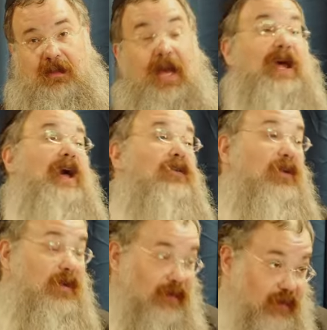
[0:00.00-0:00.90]
And not
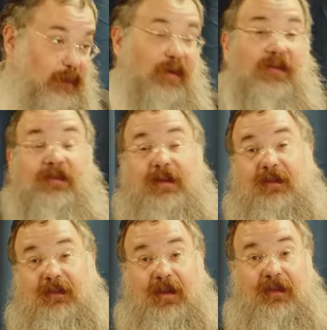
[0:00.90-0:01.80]
only does the person
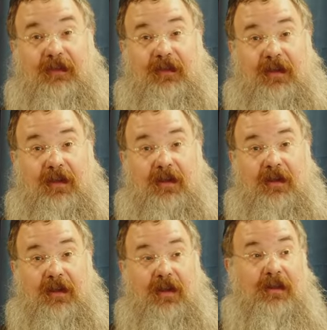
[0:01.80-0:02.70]
exist,
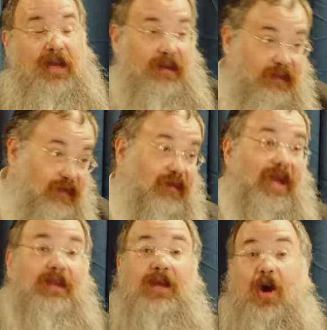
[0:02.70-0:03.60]
they exist
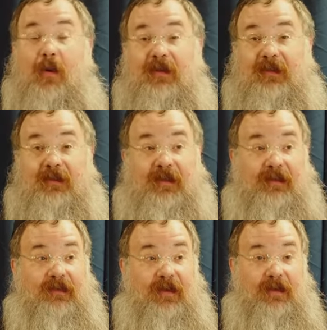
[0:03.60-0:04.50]
like they always
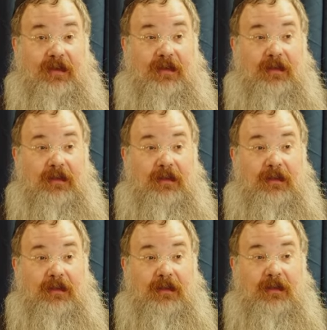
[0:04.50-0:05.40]
existed.
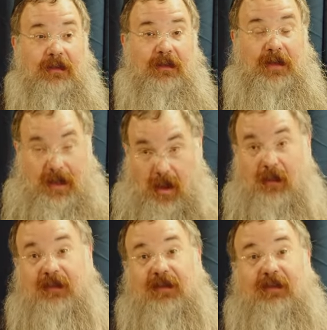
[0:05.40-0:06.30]
They
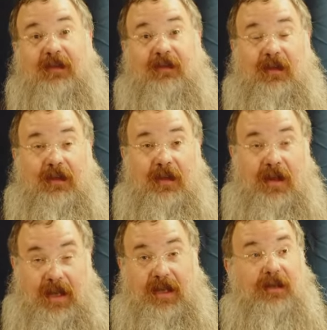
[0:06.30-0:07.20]
always existed,
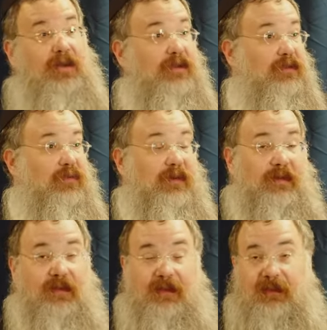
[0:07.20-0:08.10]
and they continue to
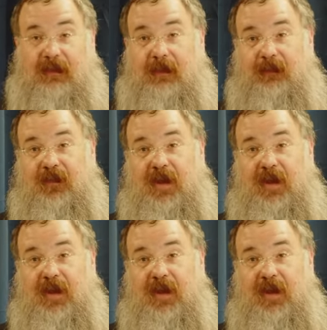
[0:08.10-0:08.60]
exist.